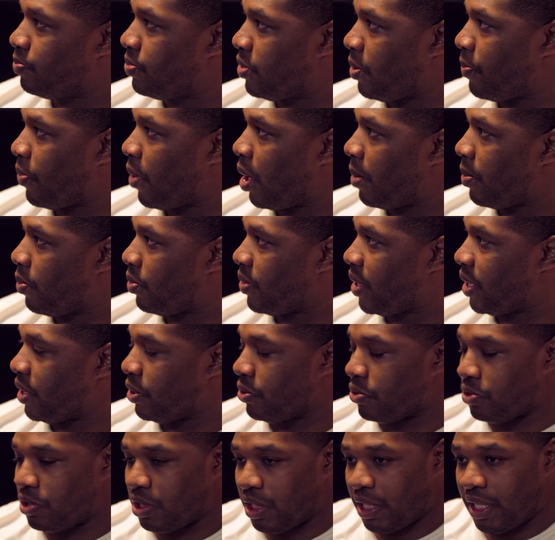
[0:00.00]
department where they
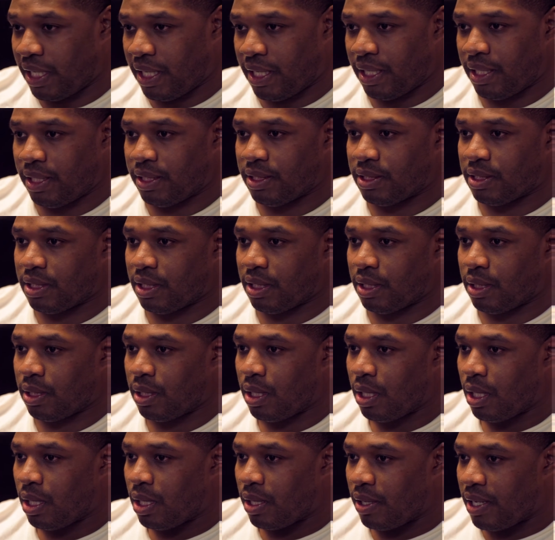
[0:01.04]
do jeans
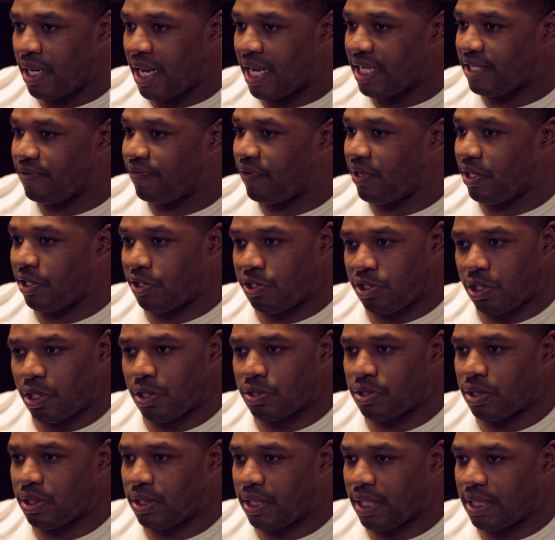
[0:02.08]
and nice fitted
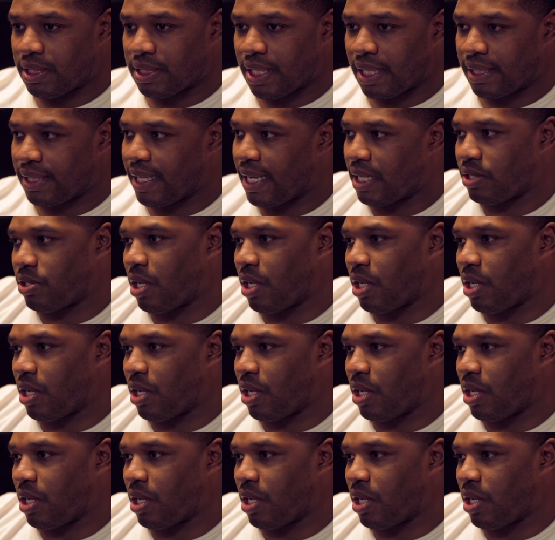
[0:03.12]
shirts and things like that.